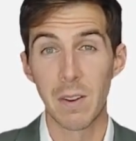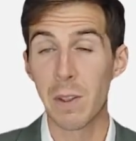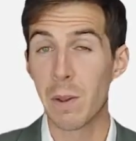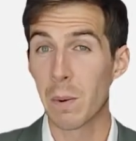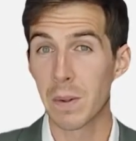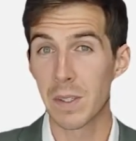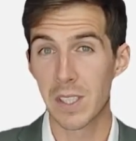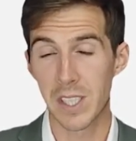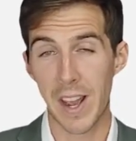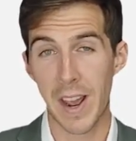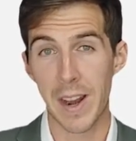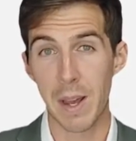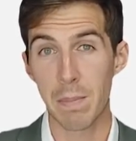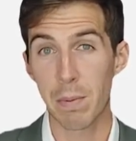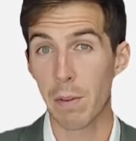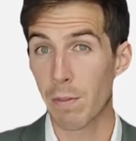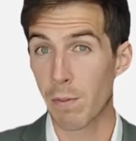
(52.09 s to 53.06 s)
You can sign
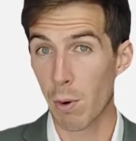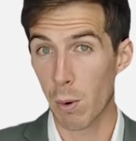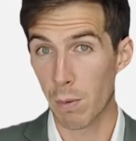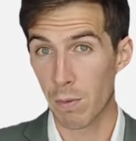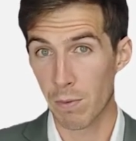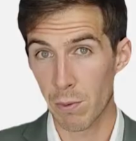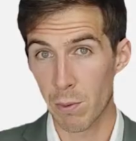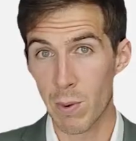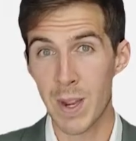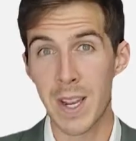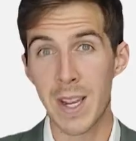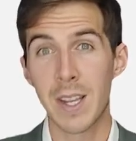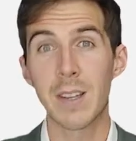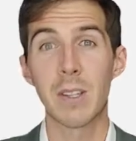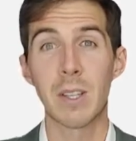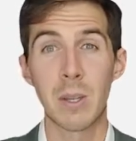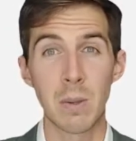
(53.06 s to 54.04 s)
up for
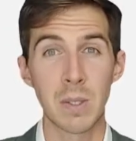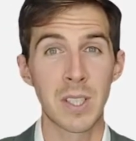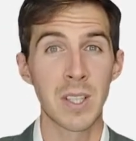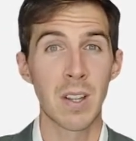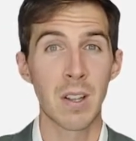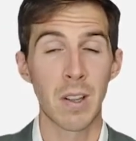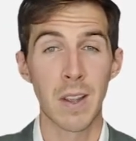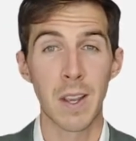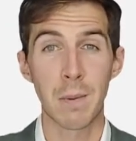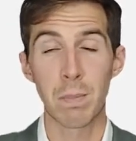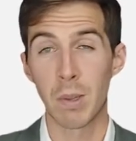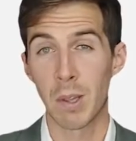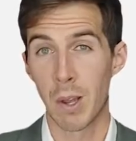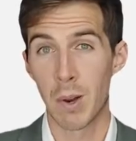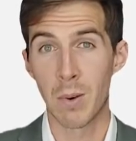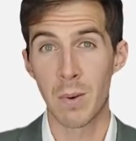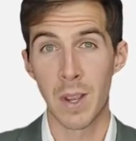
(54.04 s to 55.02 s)
free using the link
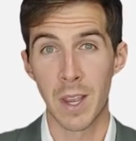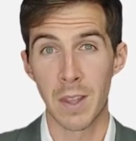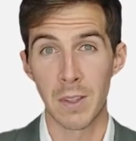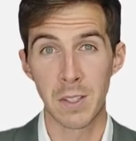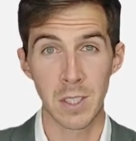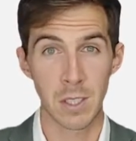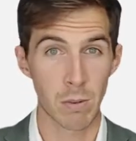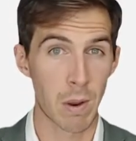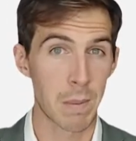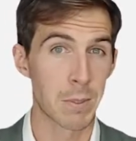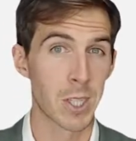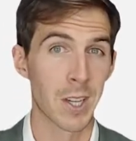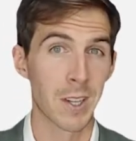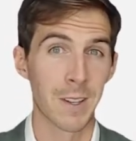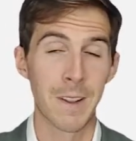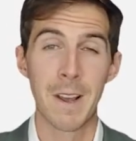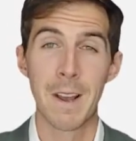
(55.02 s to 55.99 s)
below in the
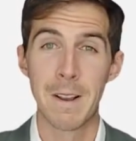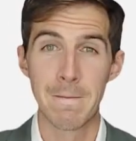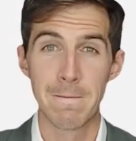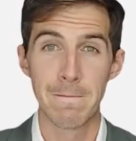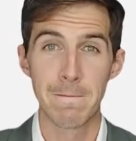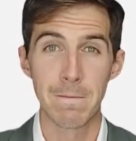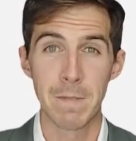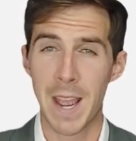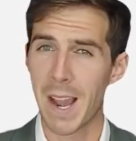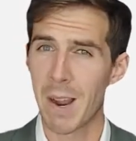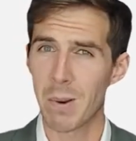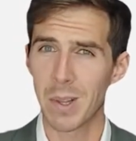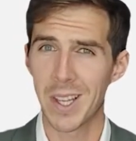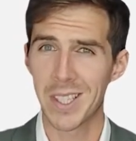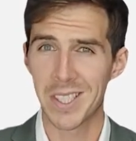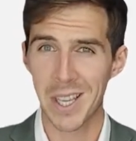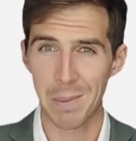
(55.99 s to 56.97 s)
description. Now
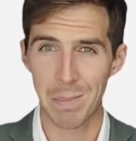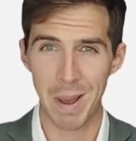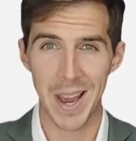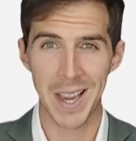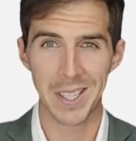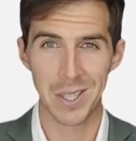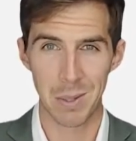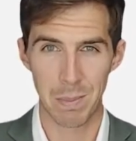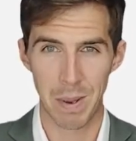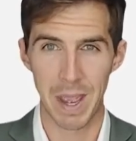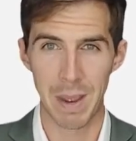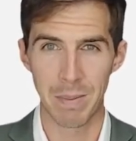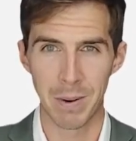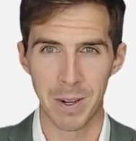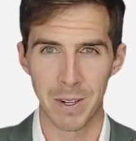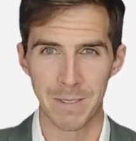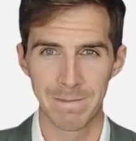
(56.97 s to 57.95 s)
let's get back to the
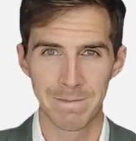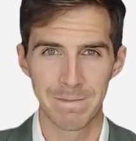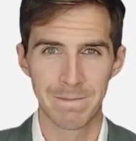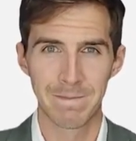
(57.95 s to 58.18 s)
paper.